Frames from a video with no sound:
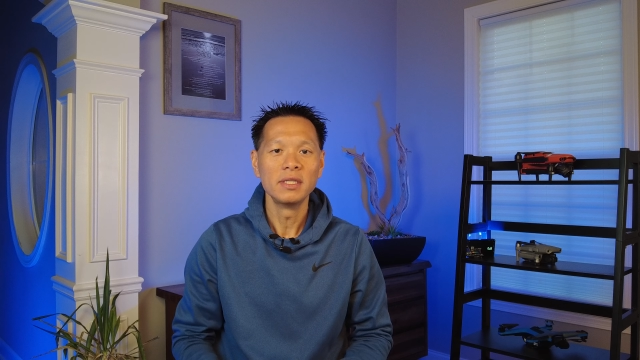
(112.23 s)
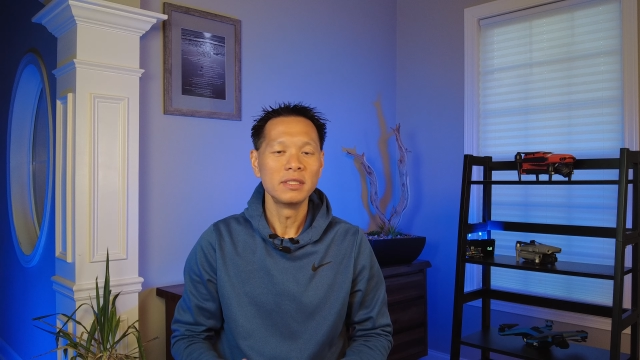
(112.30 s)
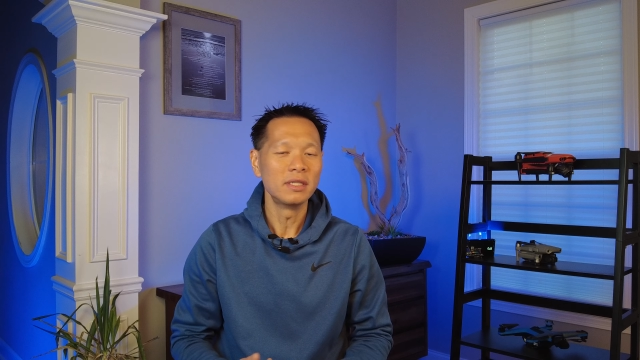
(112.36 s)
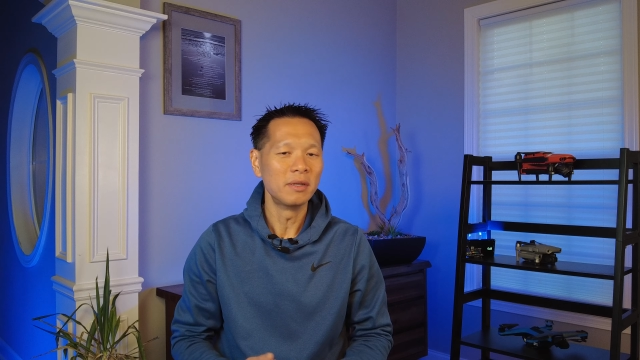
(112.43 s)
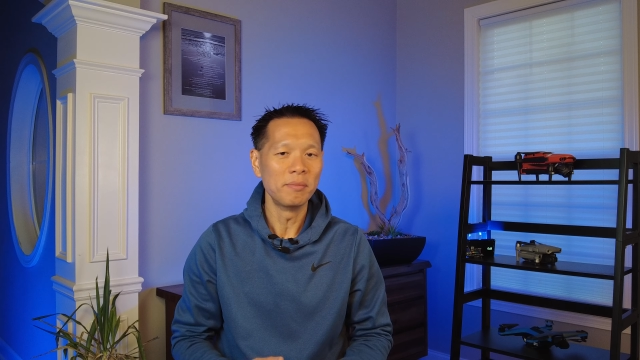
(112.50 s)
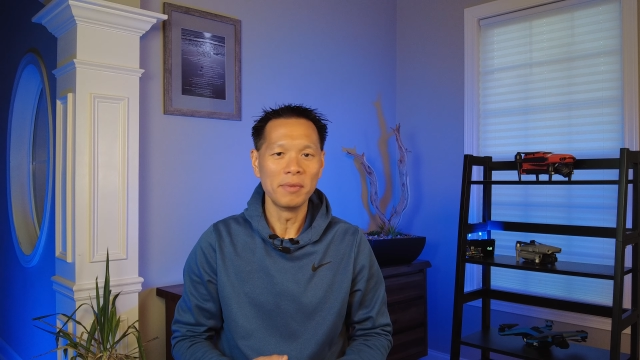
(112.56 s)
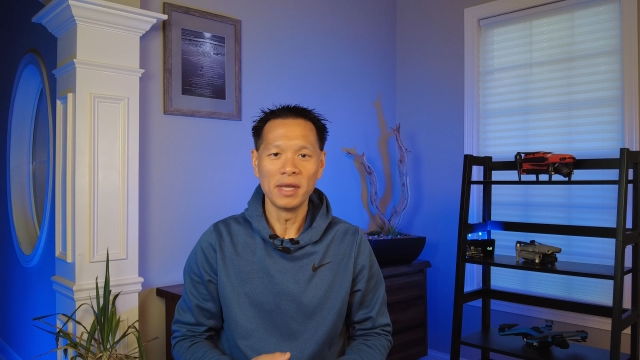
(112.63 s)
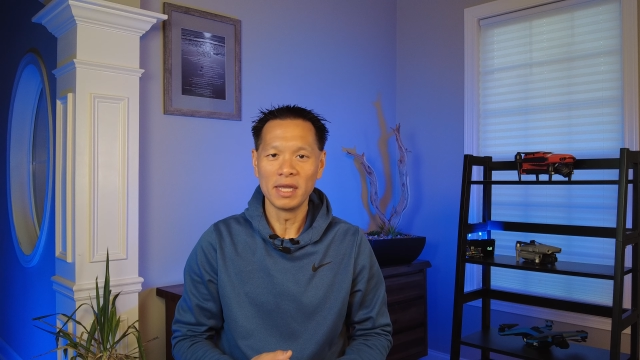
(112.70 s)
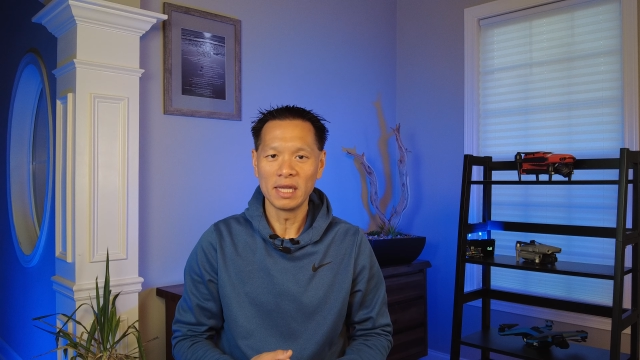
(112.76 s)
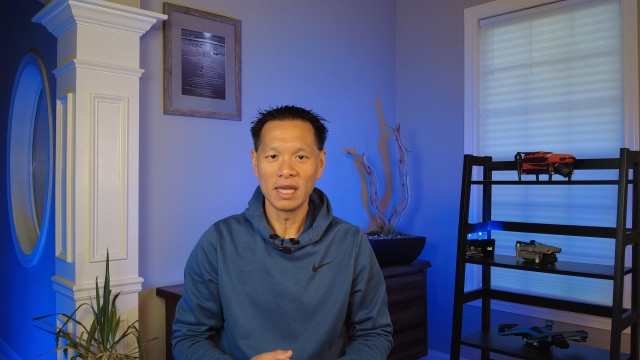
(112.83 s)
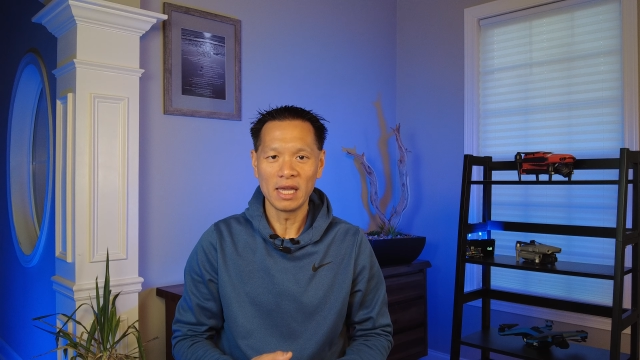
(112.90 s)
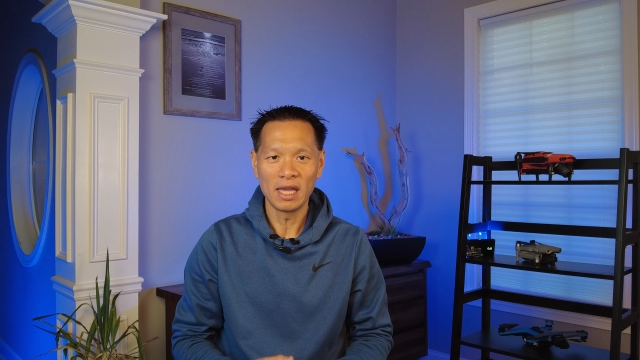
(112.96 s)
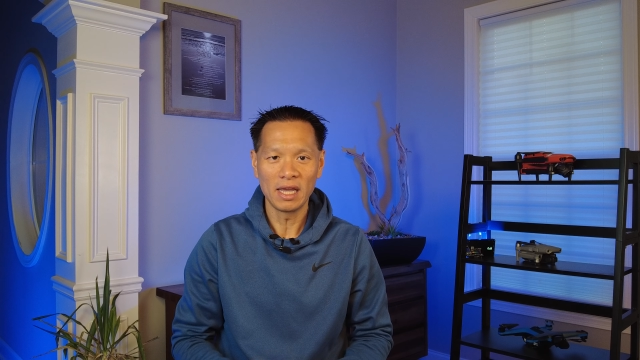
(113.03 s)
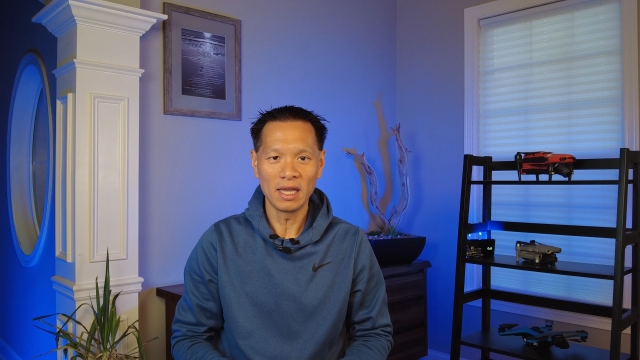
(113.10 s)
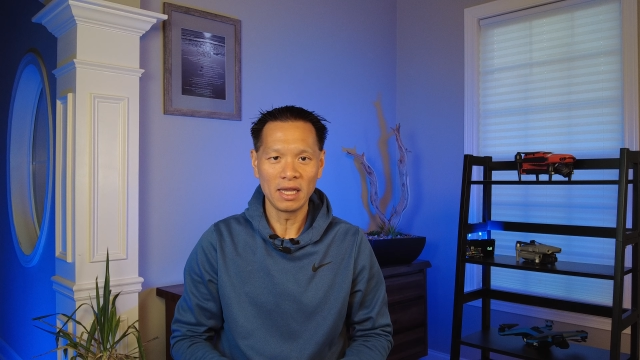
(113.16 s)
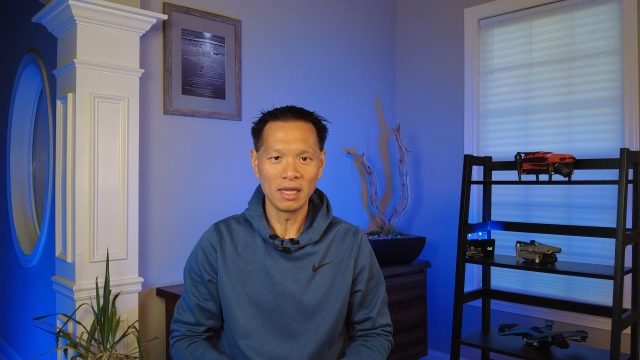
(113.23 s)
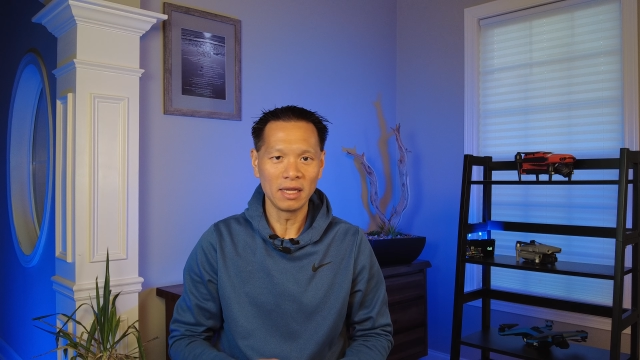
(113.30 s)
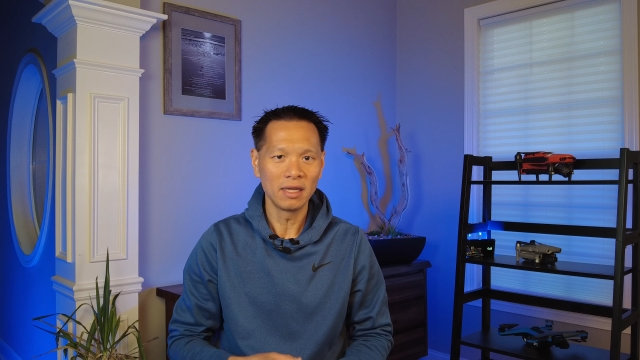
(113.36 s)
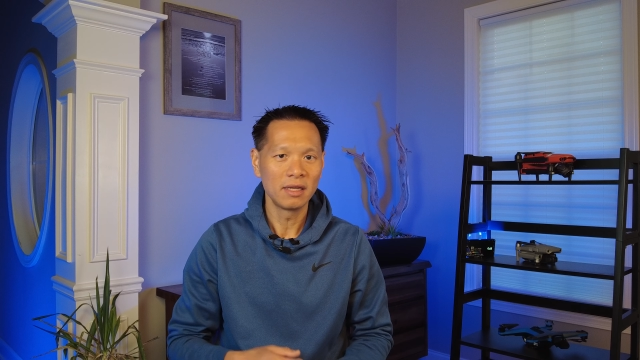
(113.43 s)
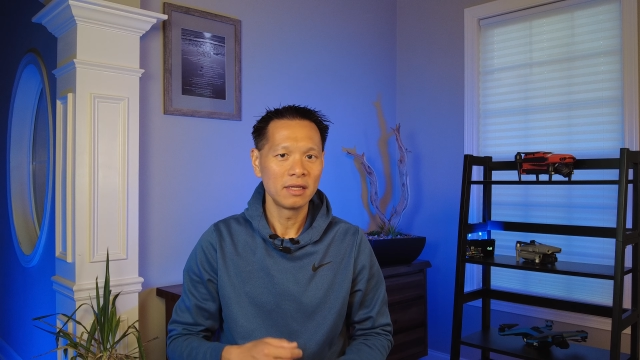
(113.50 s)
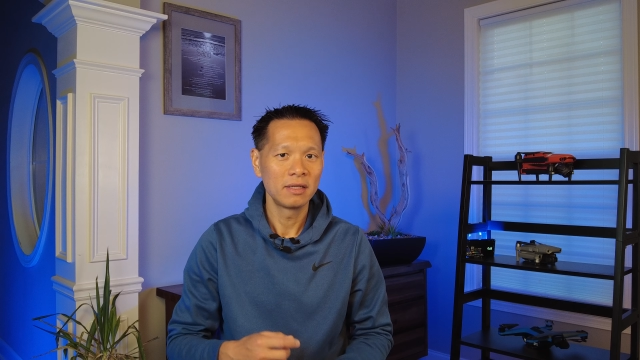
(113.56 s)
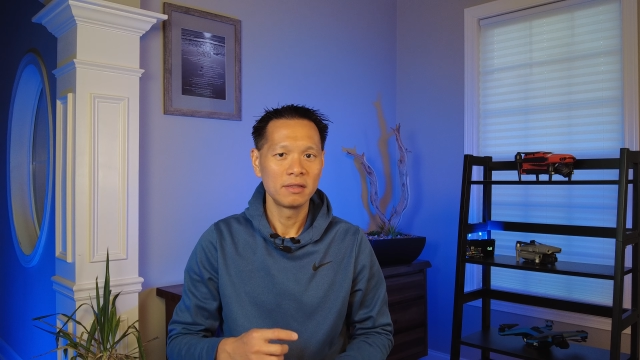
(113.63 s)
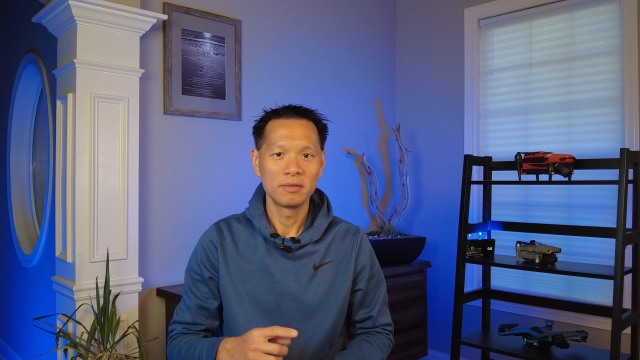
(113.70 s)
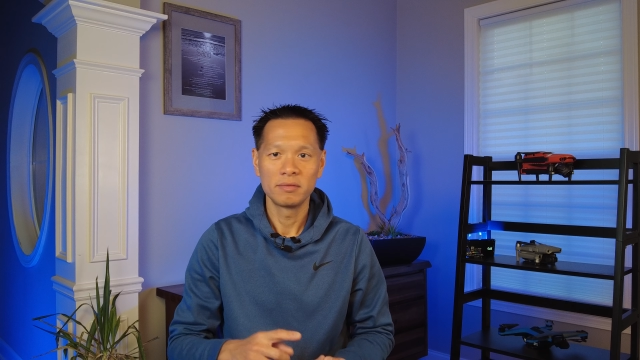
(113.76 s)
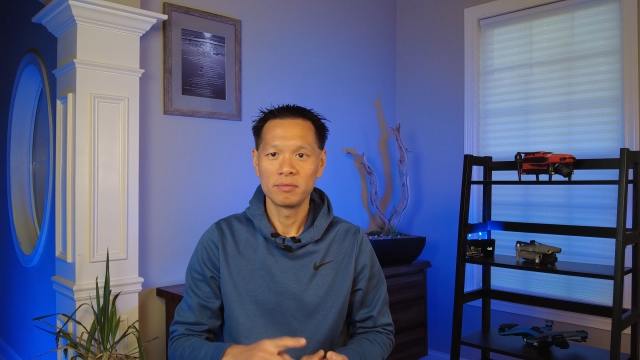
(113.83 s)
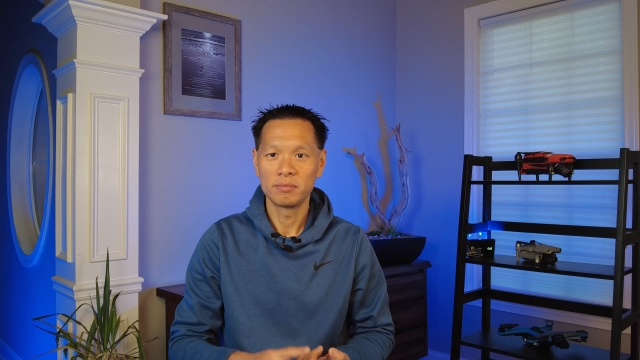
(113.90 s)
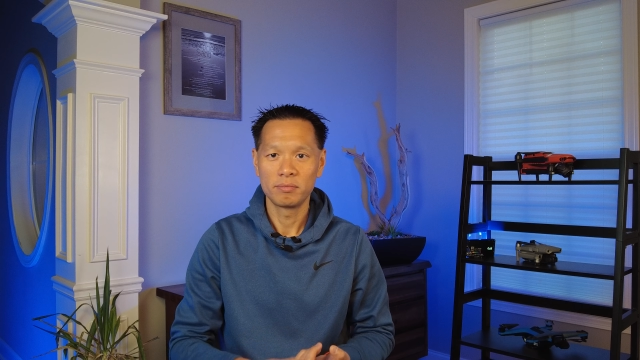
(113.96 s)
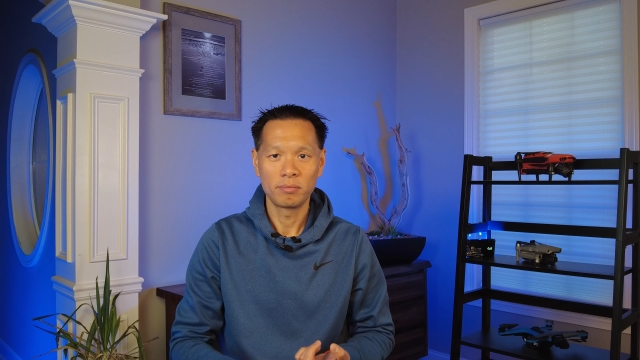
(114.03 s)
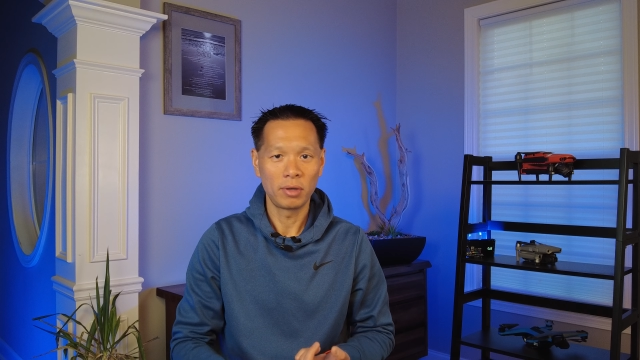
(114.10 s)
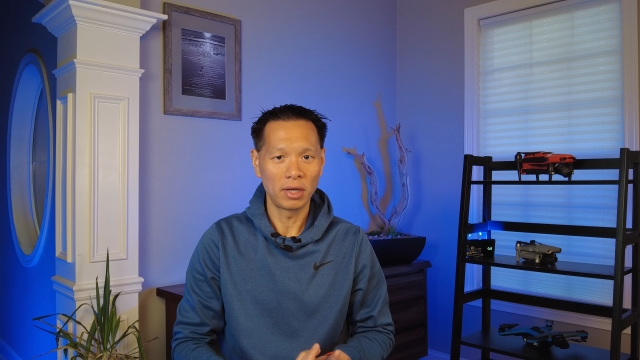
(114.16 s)
Did it make a
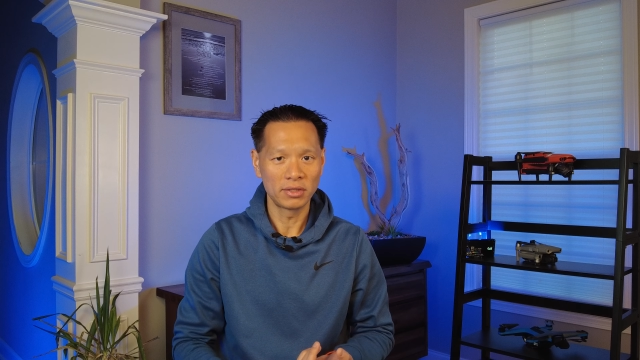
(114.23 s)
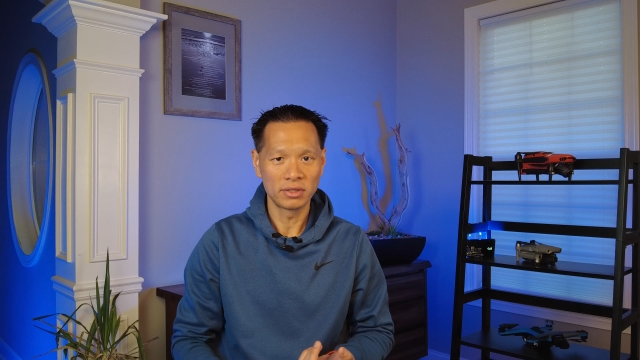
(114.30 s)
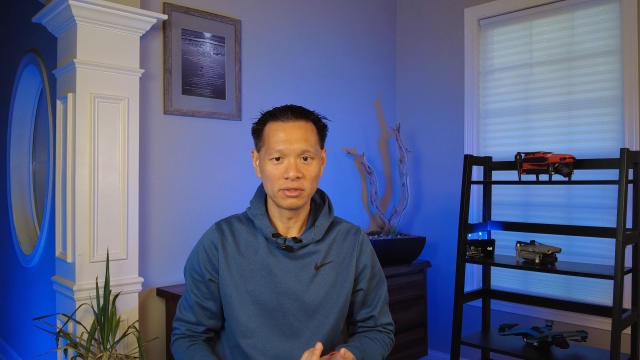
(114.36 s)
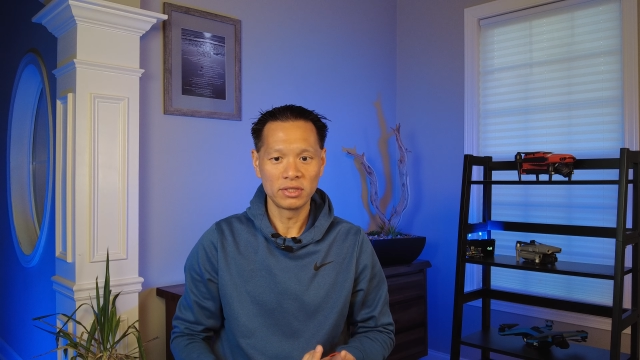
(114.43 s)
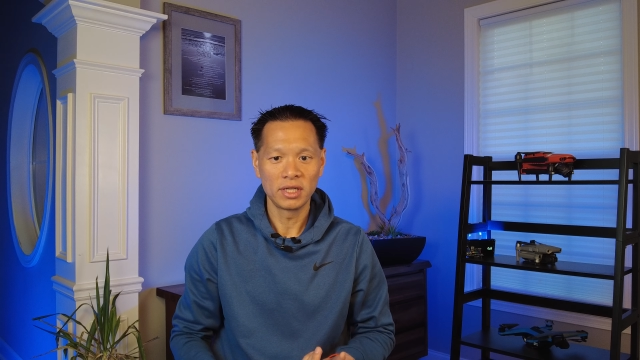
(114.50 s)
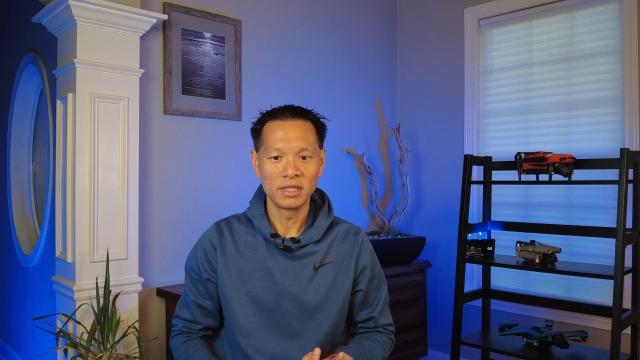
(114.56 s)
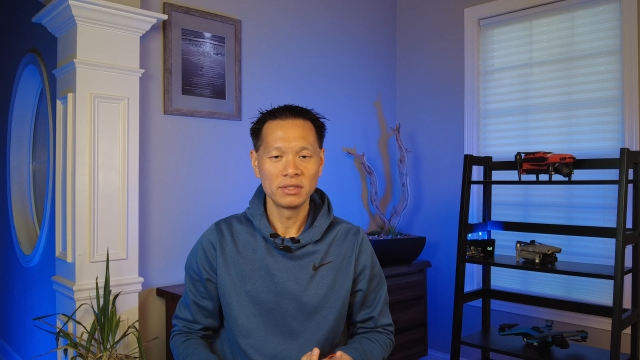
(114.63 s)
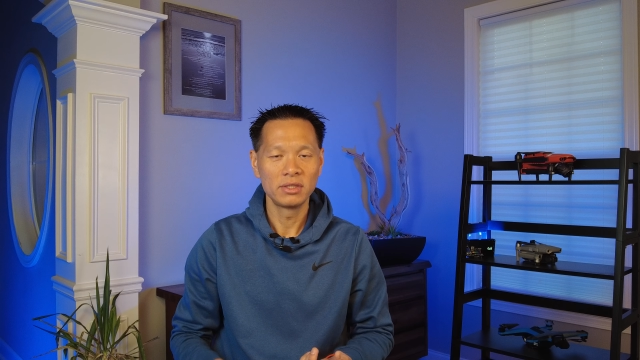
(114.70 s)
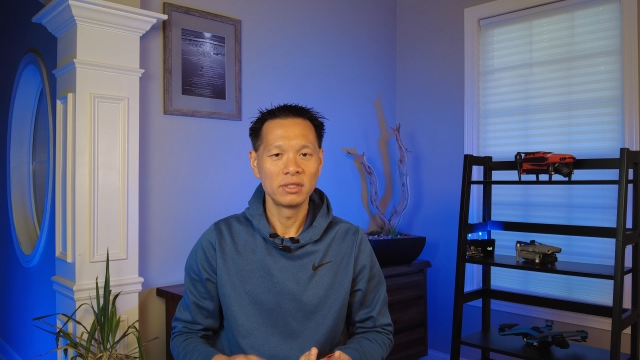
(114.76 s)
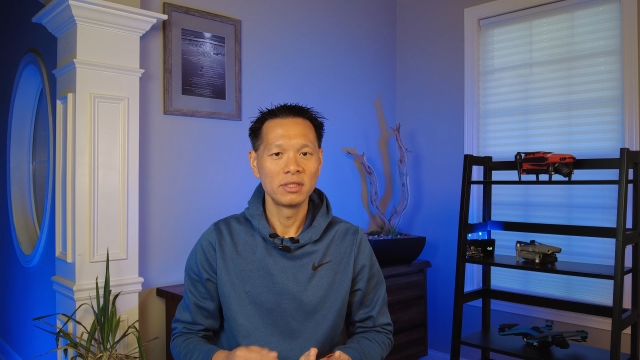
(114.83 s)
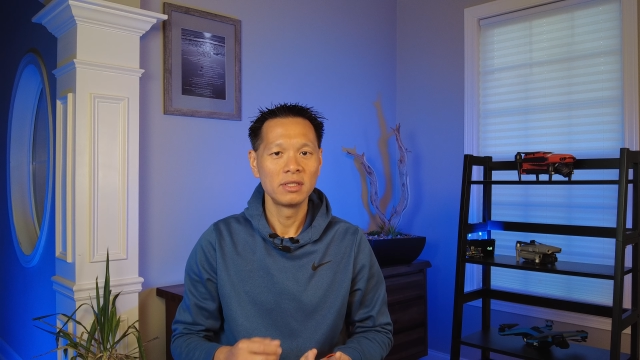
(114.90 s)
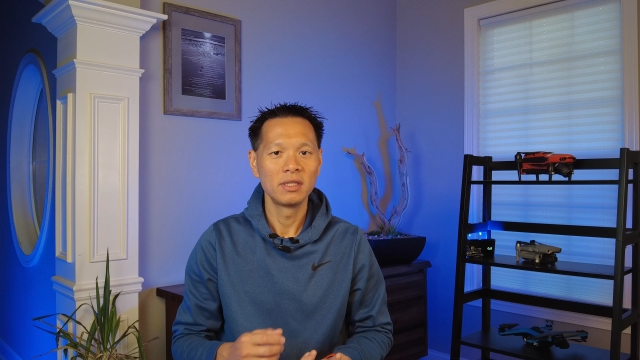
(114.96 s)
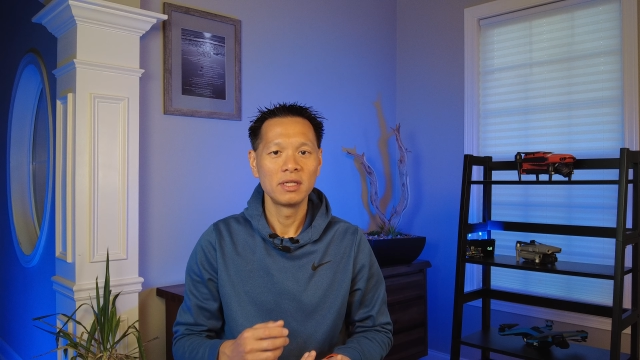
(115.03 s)
positive change,